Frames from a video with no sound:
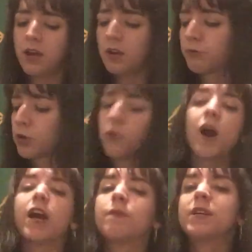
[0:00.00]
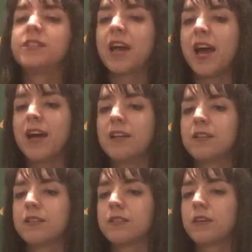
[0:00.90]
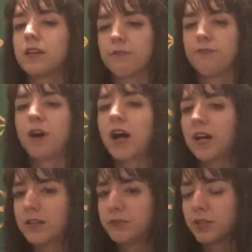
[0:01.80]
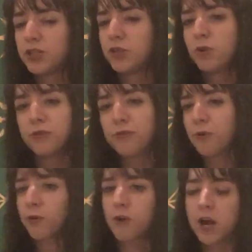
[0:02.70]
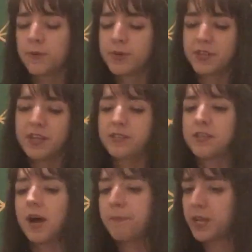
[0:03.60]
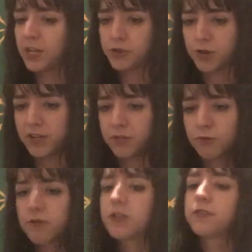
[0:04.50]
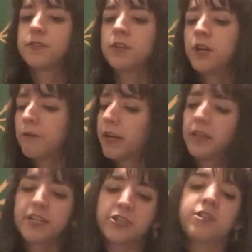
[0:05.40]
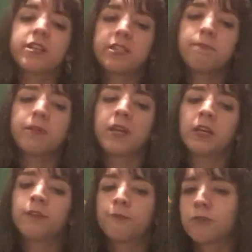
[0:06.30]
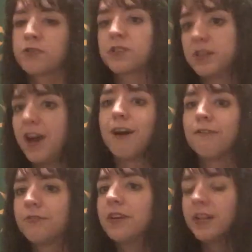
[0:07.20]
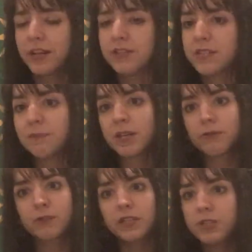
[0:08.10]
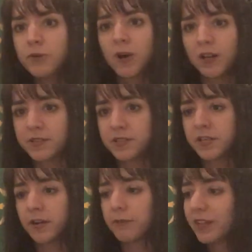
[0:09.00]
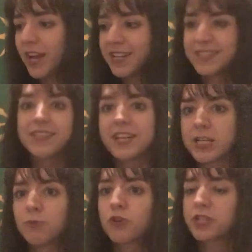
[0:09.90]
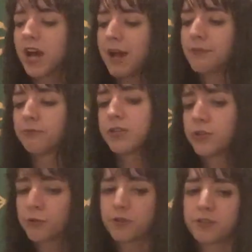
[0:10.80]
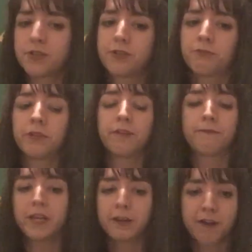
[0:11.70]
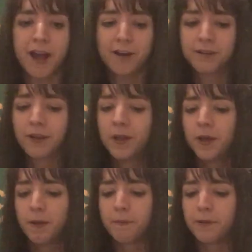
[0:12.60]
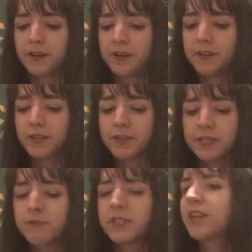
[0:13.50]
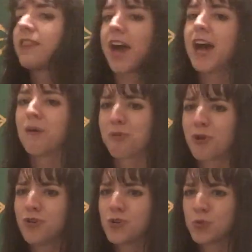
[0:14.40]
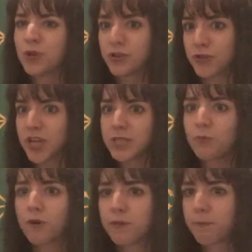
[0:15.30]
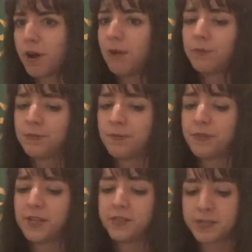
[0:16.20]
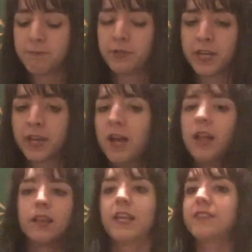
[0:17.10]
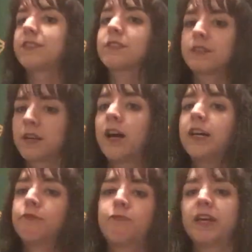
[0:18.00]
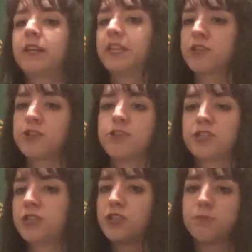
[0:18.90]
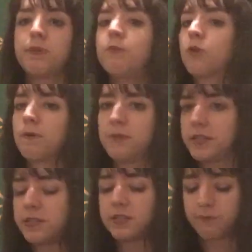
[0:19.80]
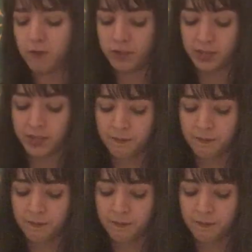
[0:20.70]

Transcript: requirement has evolved into a new requirement that is not being addressed. Or this regulation isn't being enforced enough. It's something really nuanced, and I realize that takes more time and resources to really figure out. But it seems like that approach would address more of the problem than simply let's cut regulations to just be more business friendly.